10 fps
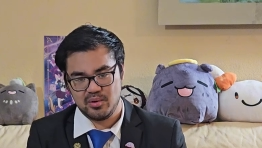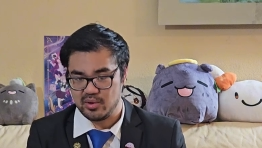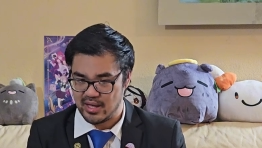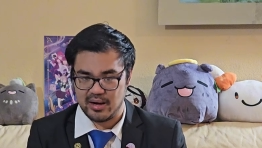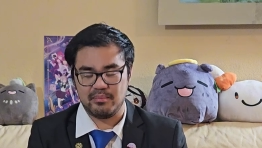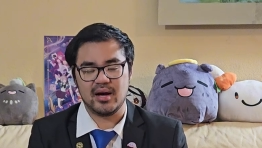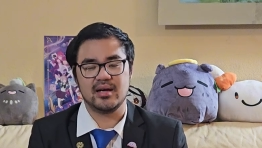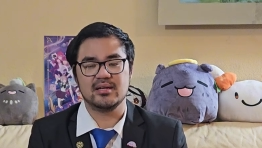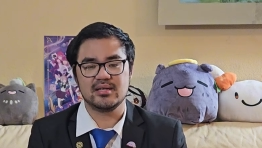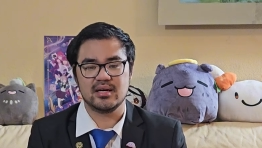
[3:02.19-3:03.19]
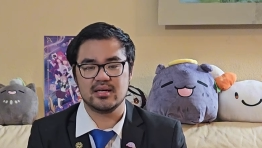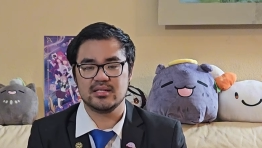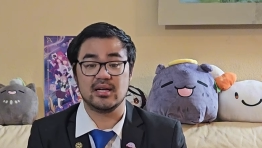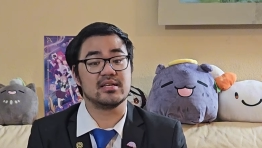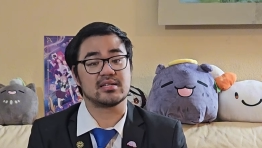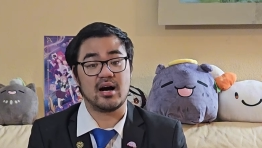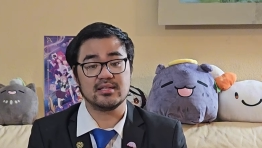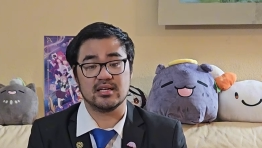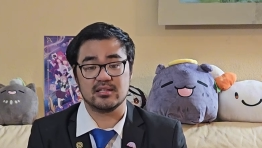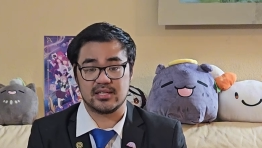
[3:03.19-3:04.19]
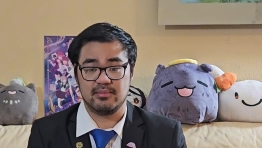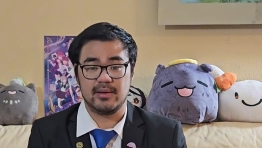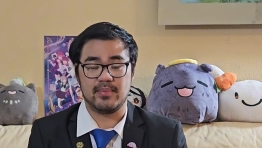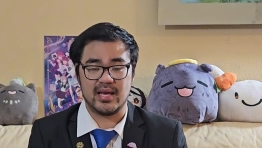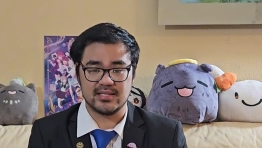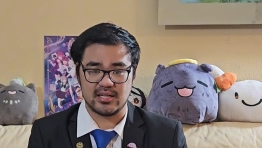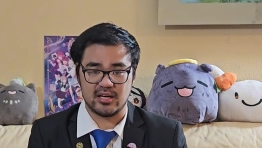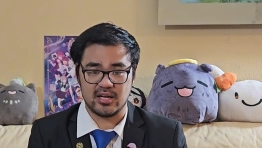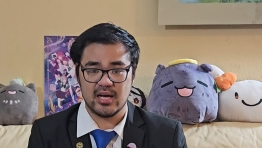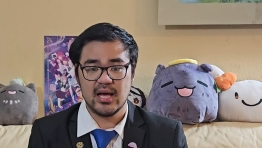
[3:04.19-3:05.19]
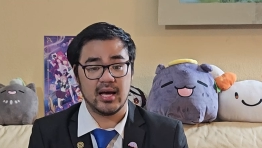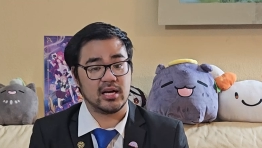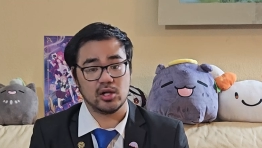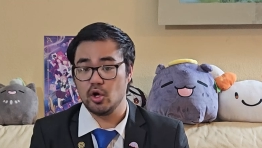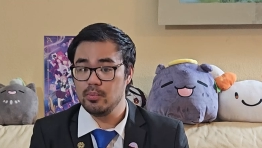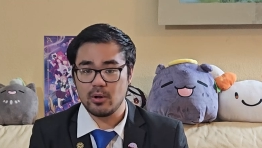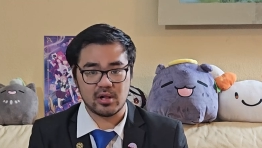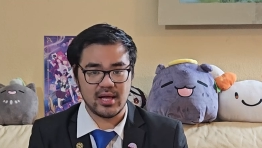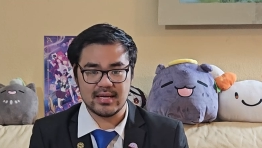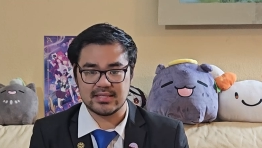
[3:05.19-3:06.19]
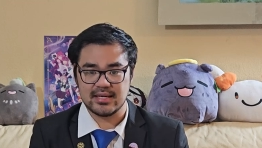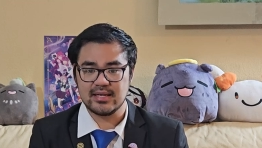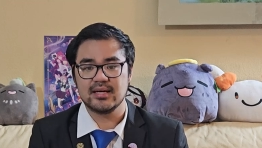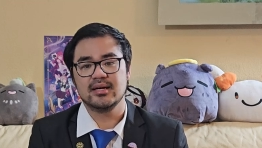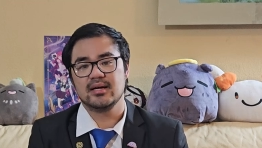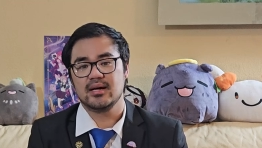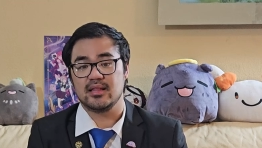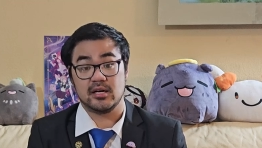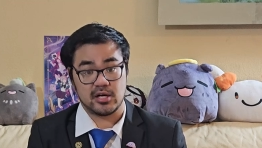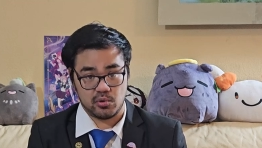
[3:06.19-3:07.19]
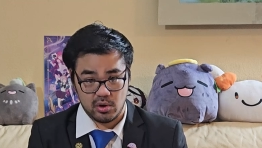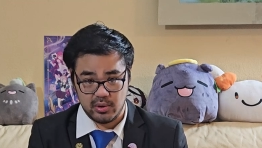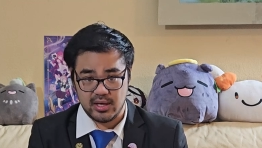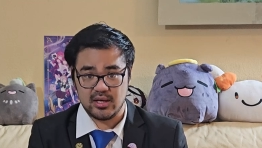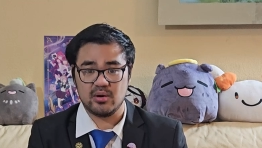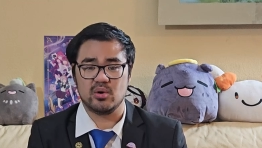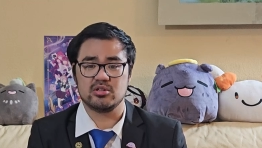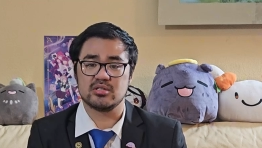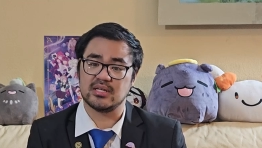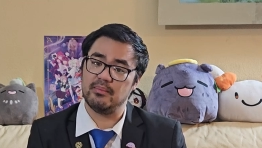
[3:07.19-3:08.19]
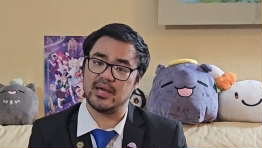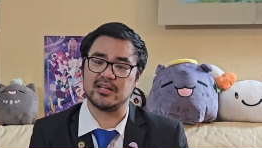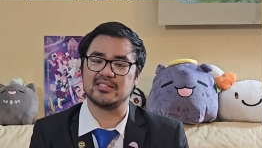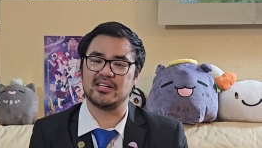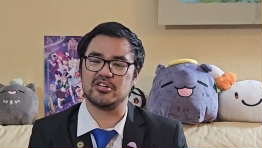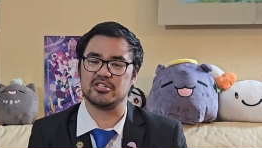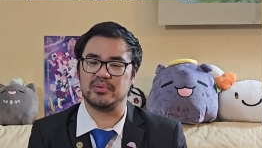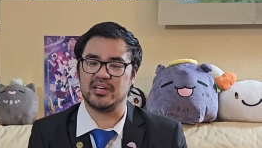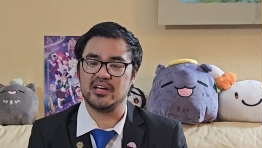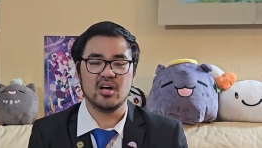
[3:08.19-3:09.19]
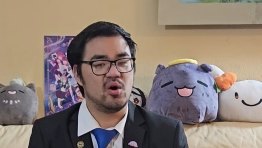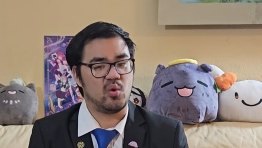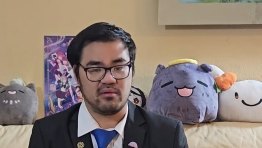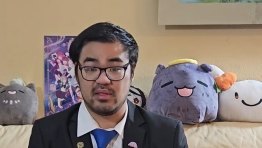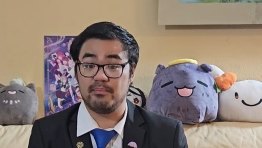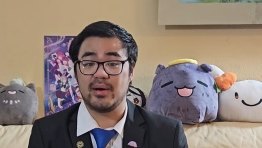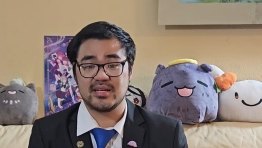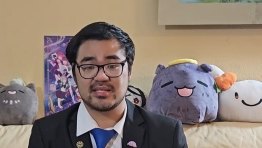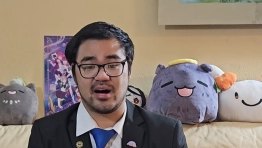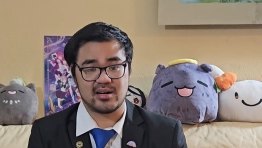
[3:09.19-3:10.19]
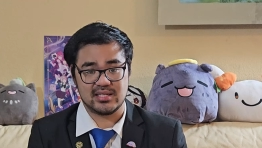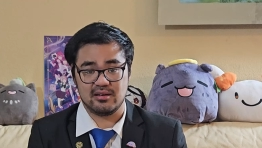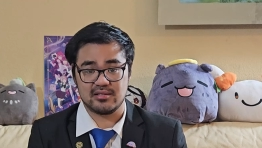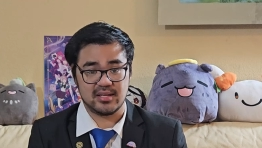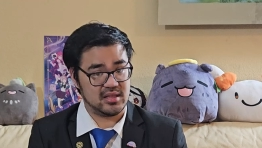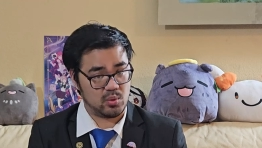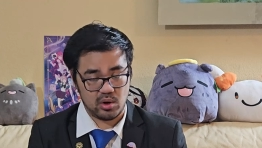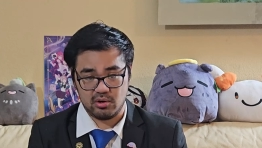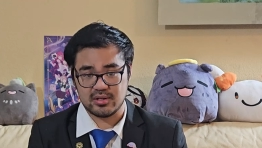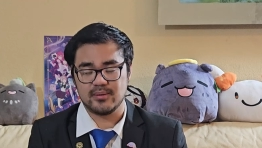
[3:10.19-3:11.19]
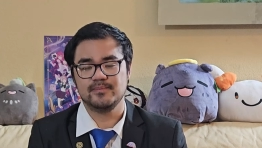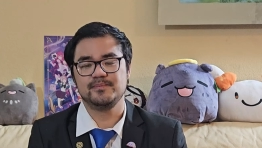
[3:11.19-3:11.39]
With that in mind, today's cocktail is going to be based on a global classic, the Negroni, which some may consider to be one of the best cocktails in the world.